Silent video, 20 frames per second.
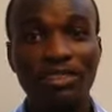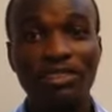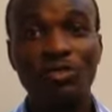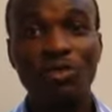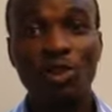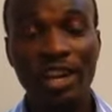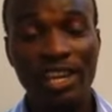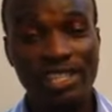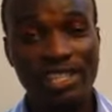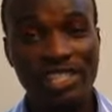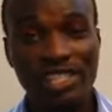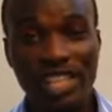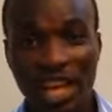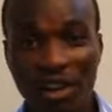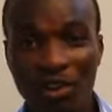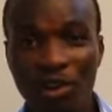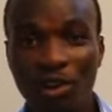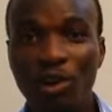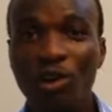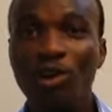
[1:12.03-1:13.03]
locating
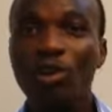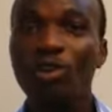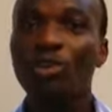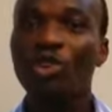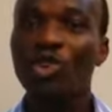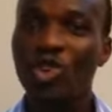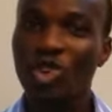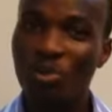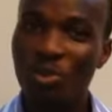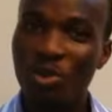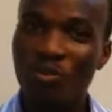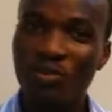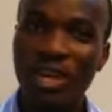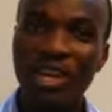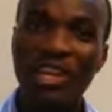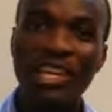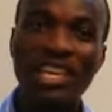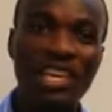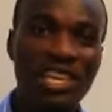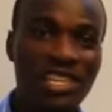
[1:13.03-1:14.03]
error will be
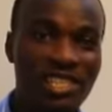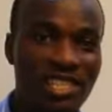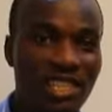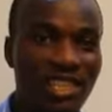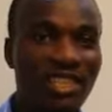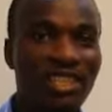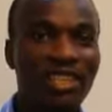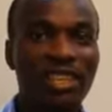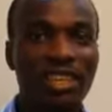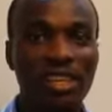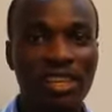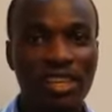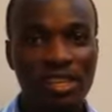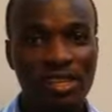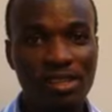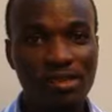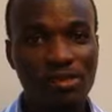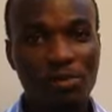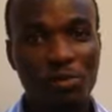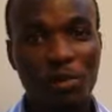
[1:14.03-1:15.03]
very easy,
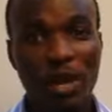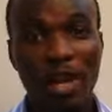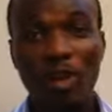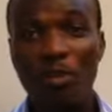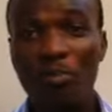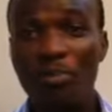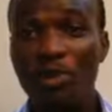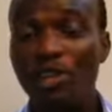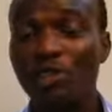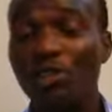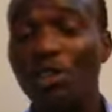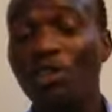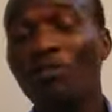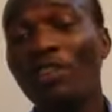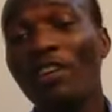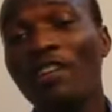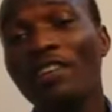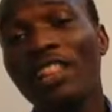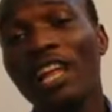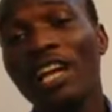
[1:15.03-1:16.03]
while compared to a
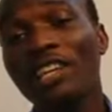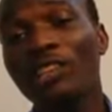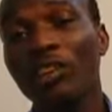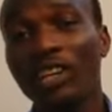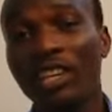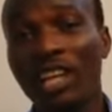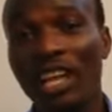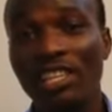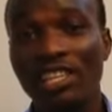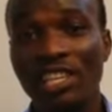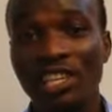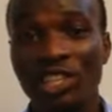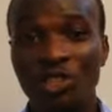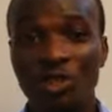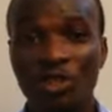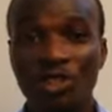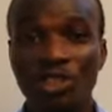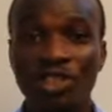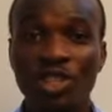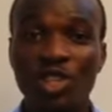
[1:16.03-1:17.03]
very large
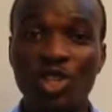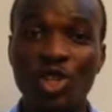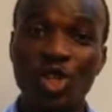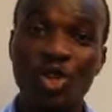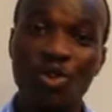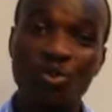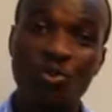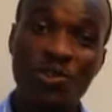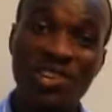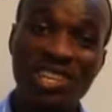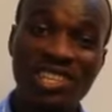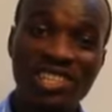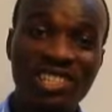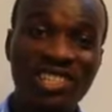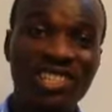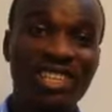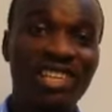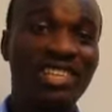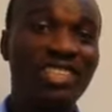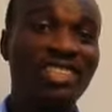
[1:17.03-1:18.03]
organization in which
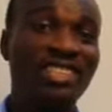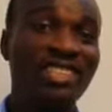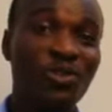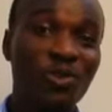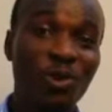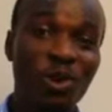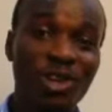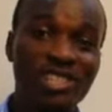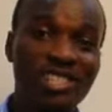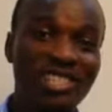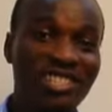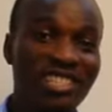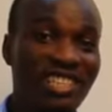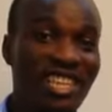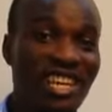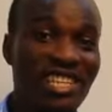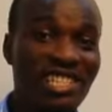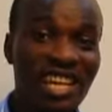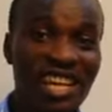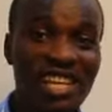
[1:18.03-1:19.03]
the
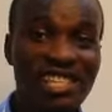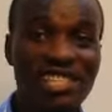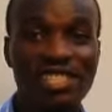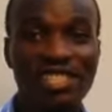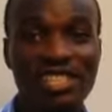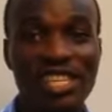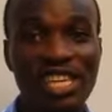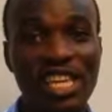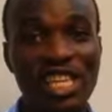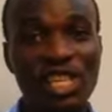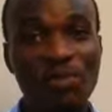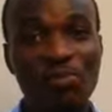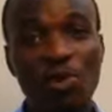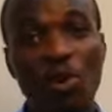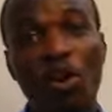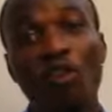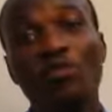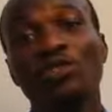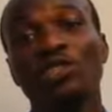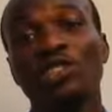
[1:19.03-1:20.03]
ledgers in the
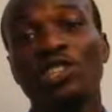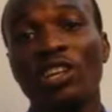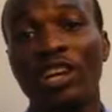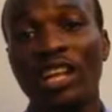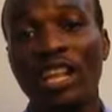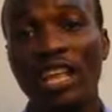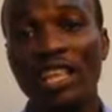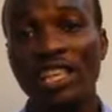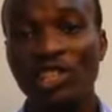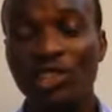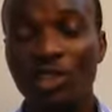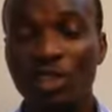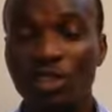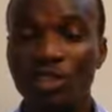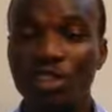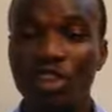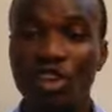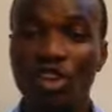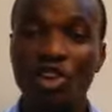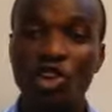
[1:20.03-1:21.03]
book of such an organization
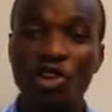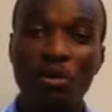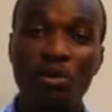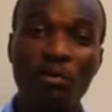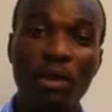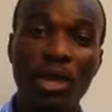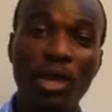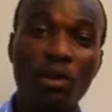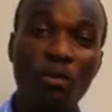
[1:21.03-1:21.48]
will